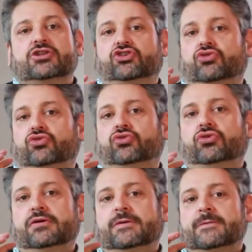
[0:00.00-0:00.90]

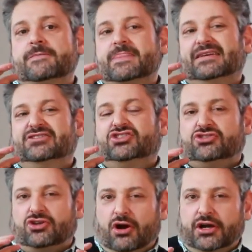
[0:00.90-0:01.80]
to
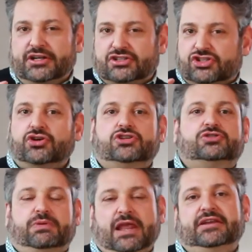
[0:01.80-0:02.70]
start
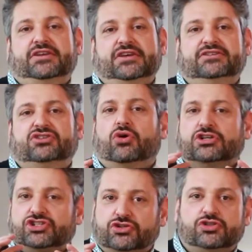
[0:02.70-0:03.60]
church plantings
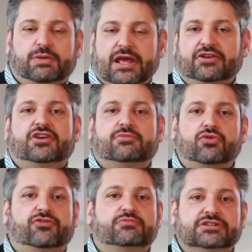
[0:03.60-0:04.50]
or church planting
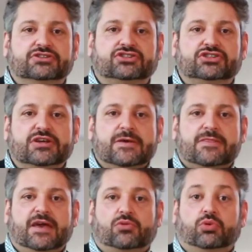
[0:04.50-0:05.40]
movements
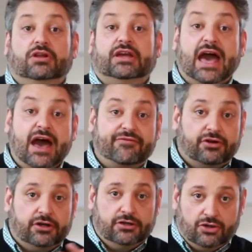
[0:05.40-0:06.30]
that will
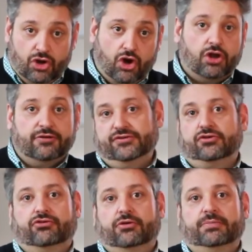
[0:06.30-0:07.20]
cover all of
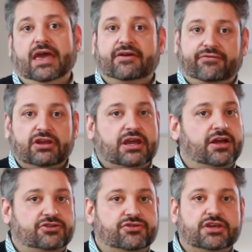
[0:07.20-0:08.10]
Europe, every
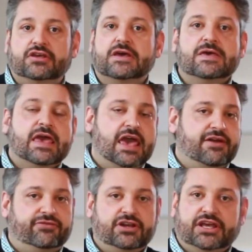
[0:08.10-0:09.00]
country,
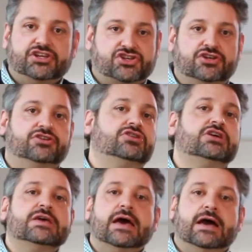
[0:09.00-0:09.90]
every
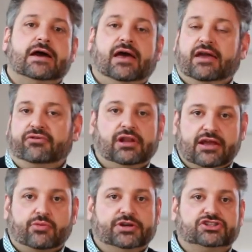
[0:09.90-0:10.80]
nation, every
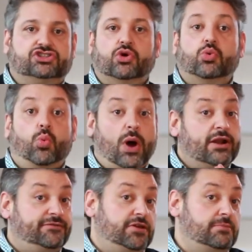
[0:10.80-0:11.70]
language. So
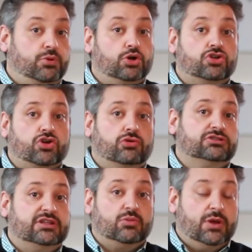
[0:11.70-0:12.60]
one of the important
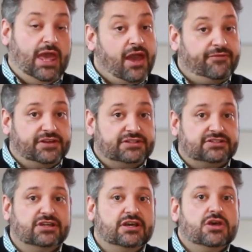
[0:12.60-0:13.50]
goals that we have
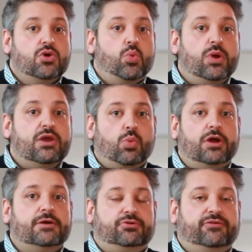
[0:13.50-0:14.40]
is we
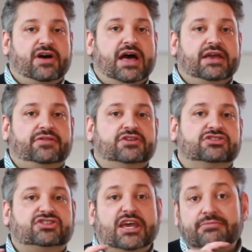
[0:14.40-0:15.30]
want to provide the
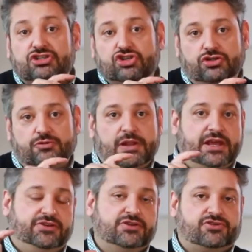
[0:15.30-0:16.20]
same church
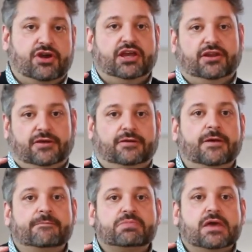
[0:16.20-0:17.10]
planting training
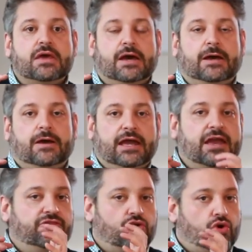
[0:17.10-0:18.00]

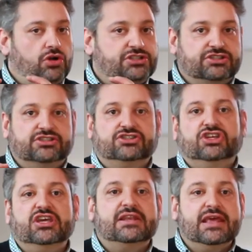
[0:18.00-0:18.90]
and the courses
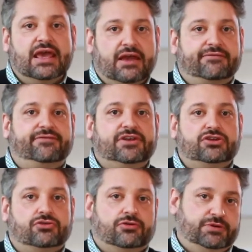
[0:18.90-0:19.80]
in every
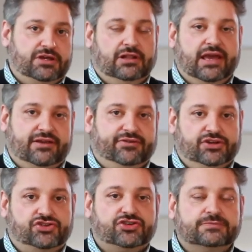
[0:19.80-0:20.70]
European
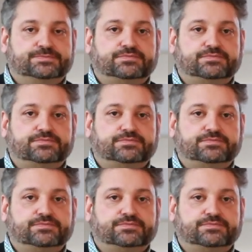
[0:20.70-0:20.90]
language.